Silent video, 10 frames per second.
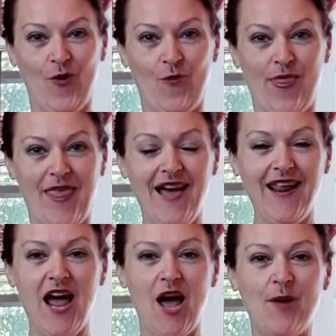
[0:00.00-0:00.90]
When that
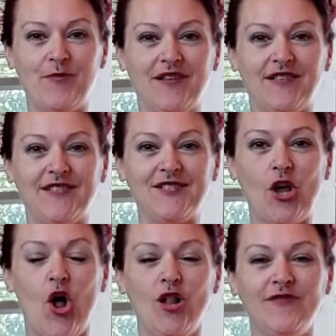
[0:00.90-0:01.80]
happens,
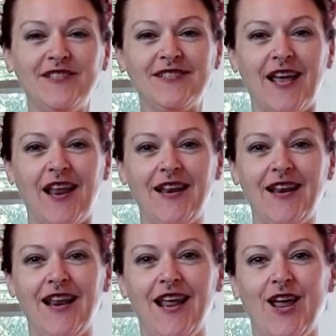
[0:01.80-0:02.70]
all of a
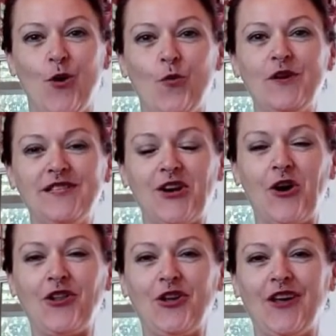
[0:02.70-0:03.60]
sudden, we
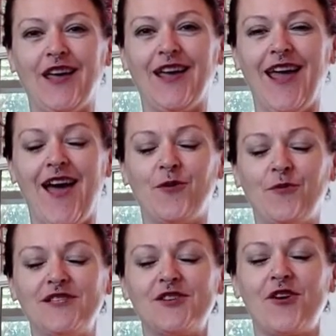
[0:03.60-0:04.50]
start looking and
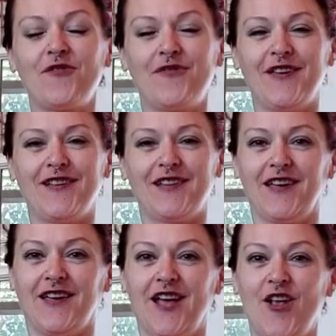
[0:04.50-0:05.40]
we start
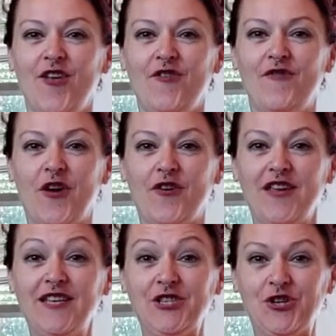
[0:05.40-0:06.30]
feeling
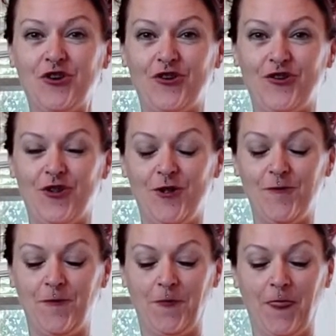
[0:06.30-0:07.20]
very internal.
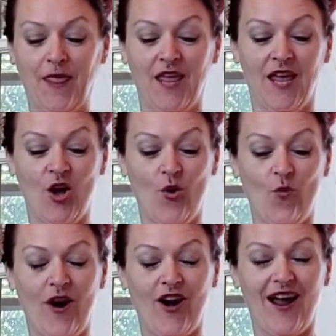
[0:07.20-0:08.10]

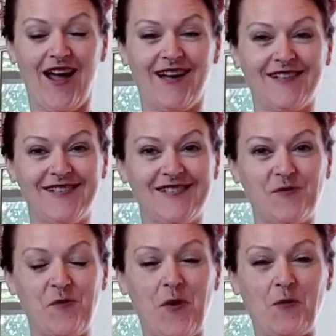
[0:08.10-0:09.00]

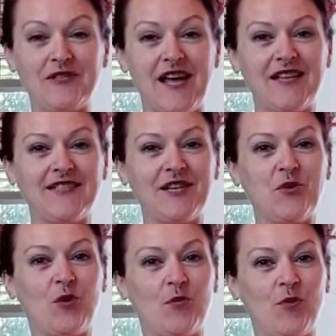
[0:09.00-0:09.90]
Whereas when we're dancing
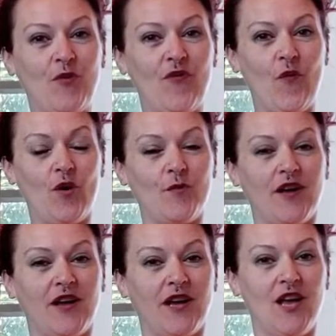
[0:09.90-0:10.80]
and we're
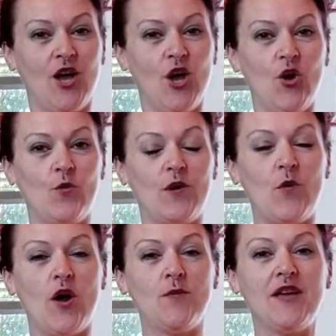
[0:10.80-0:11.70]
performing, we
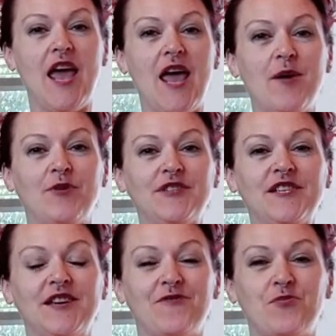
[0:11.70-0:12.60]
want to be able
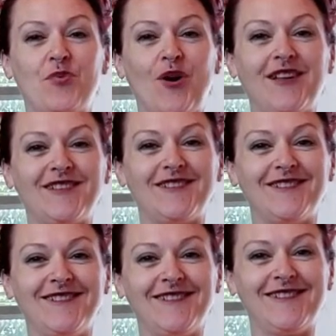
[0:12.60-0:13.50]
to give a
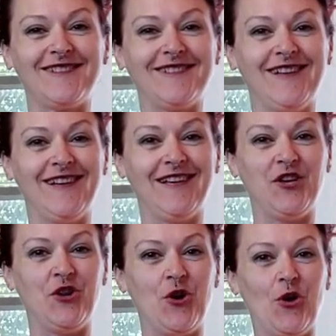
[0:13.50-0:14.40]
presence,
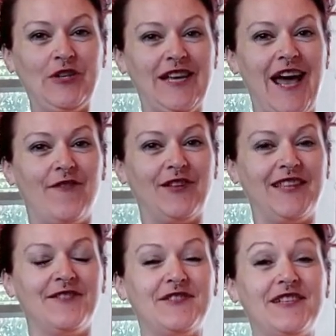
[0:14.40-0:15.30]
you know, to have a
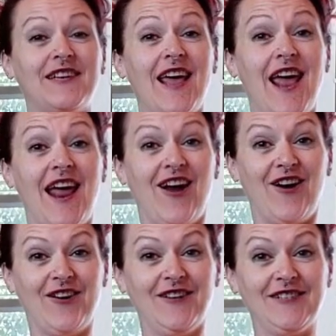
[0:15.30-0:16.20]
lifted
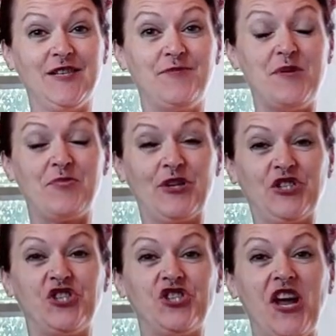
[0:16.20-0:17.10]
air, to be
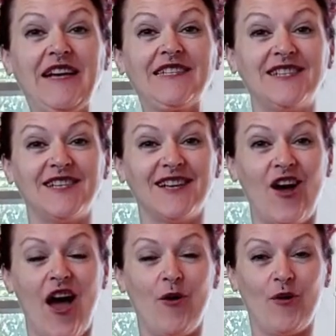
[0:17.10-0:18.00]
projecting
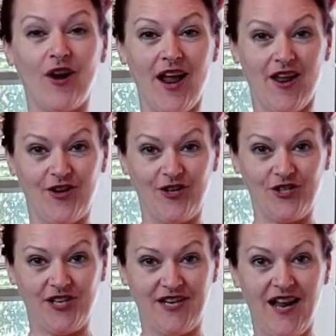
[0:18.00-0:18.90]
our
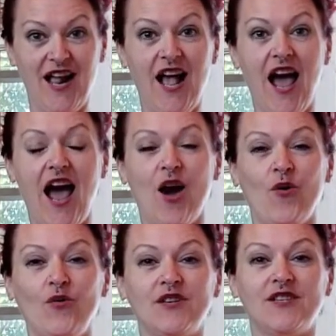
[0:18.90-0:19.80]
energy
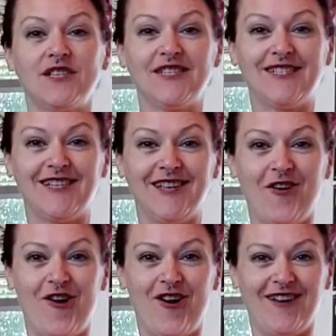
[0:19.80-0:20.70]
out to the
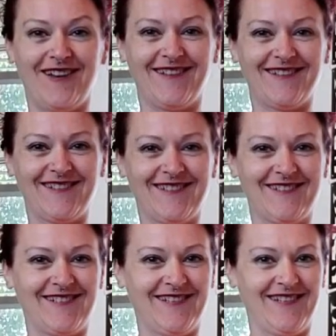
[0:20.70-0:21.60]

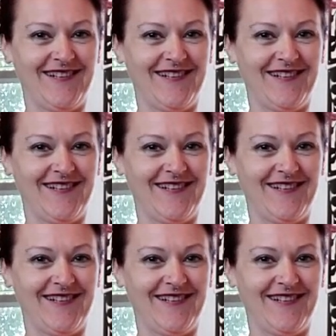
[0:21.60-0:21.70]
audience.